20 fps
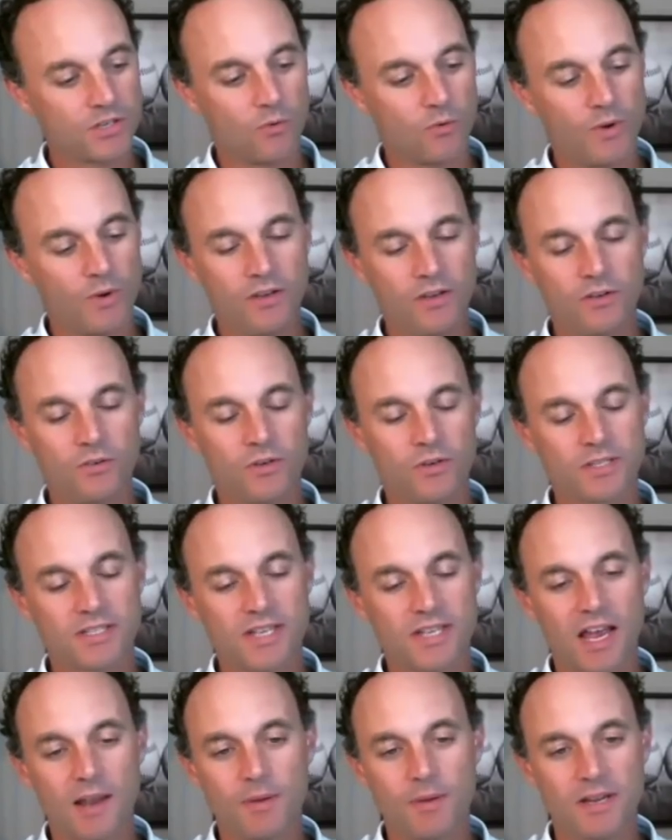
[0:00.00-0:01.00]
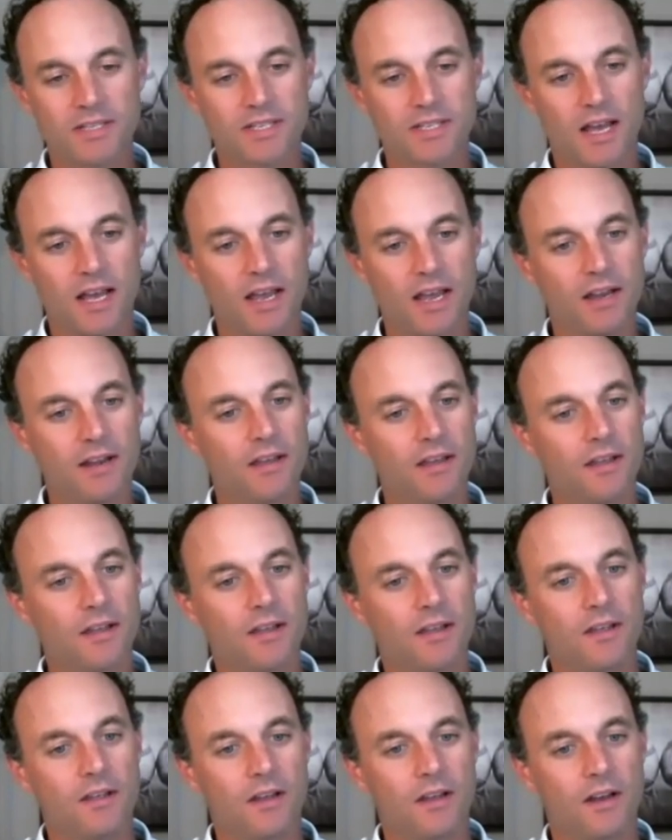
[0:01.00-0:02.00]
we do a side by side
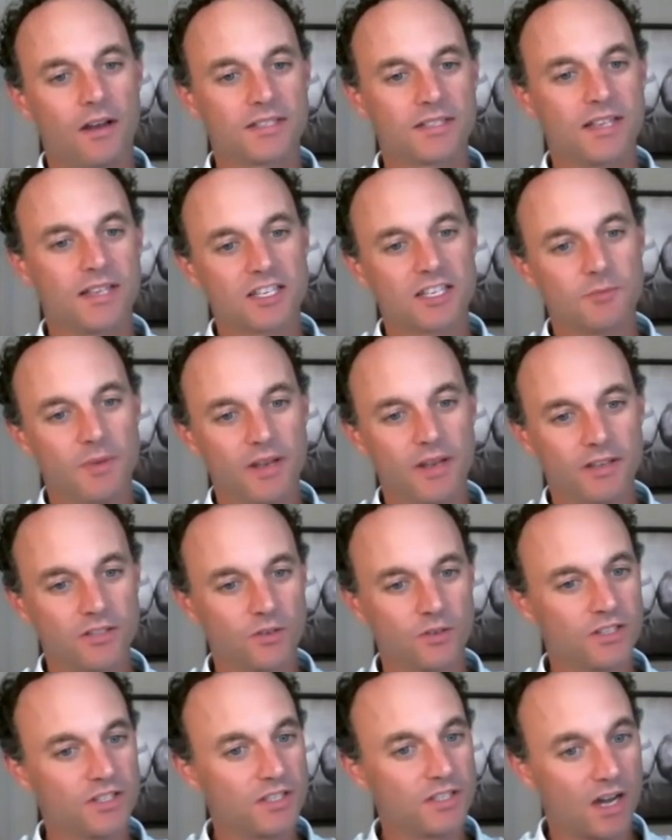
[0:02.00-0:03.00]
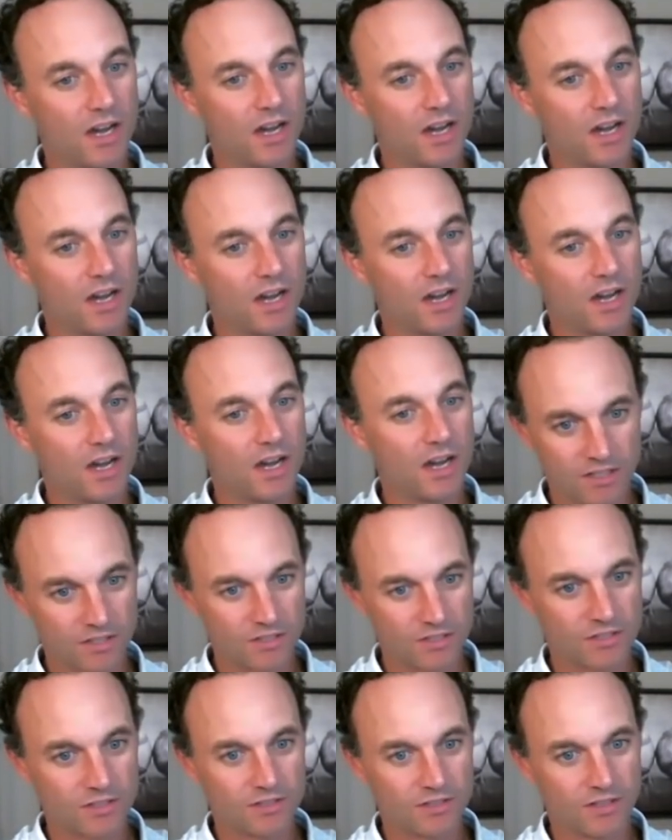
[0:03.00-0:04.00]
assessment. So it's done as it's a
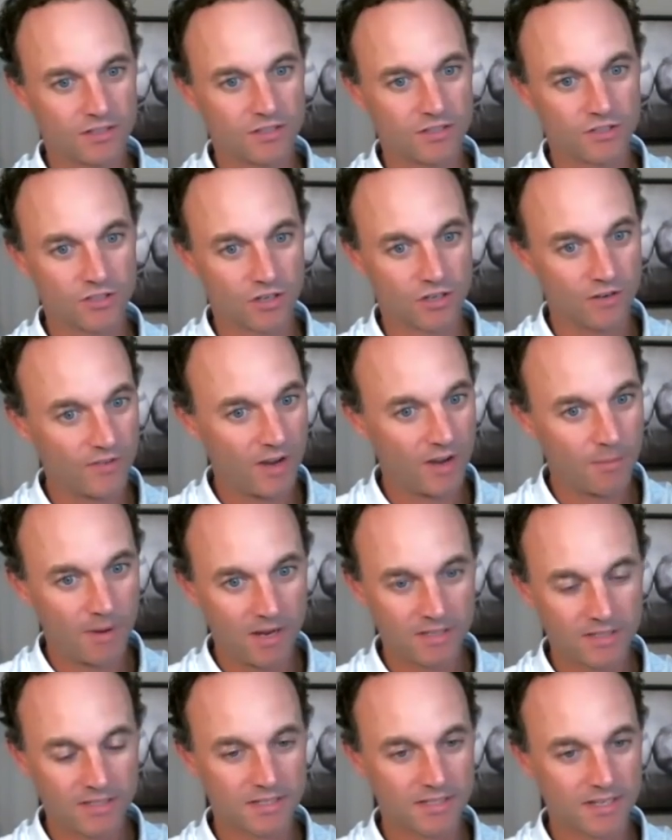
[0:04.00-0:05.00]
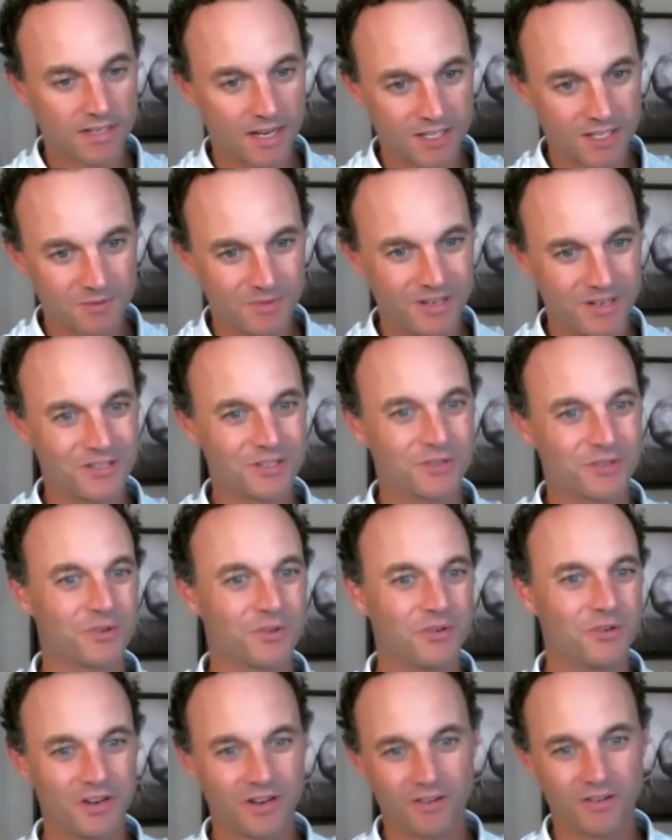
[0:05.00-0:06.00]
survey based assessment. So we're
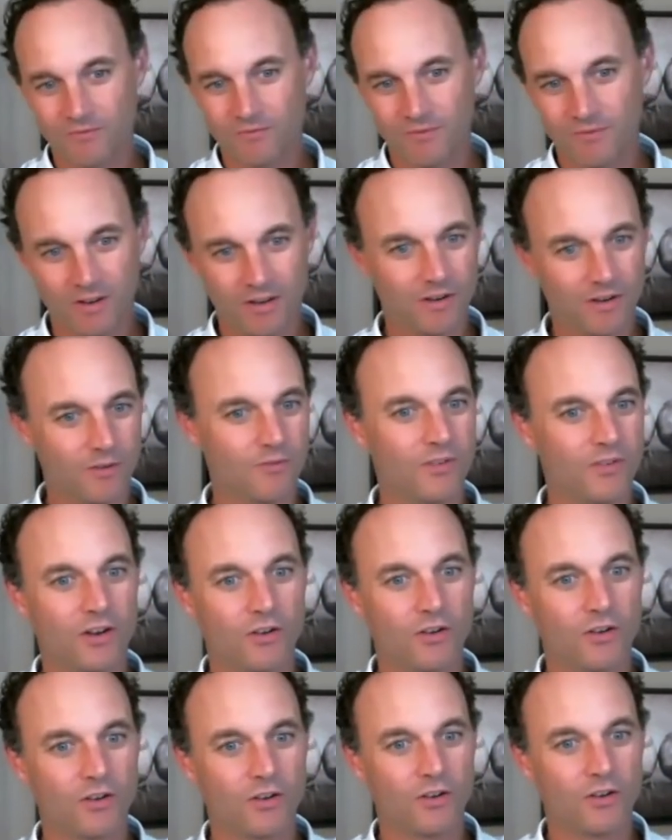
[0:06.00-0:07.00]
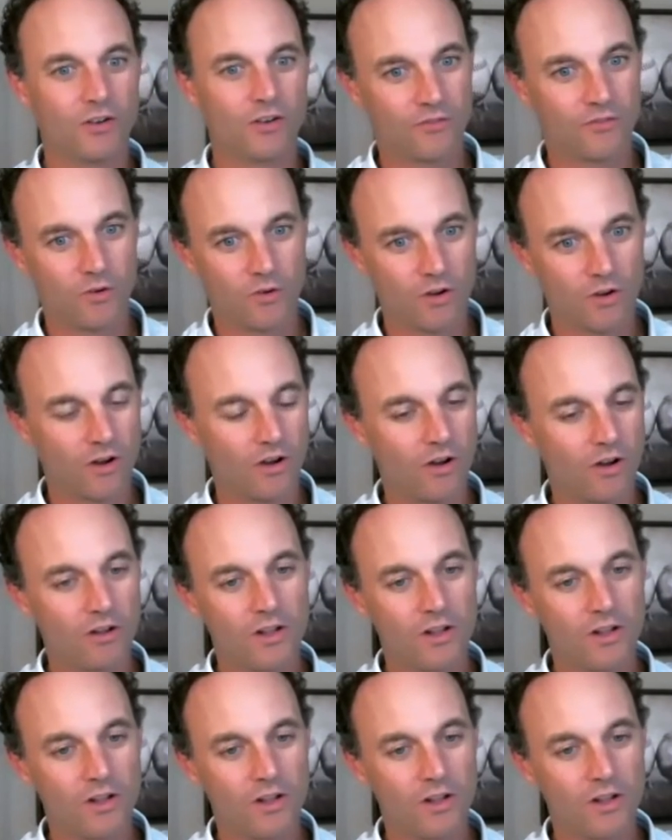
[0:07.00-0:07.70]
doing a video call or phone call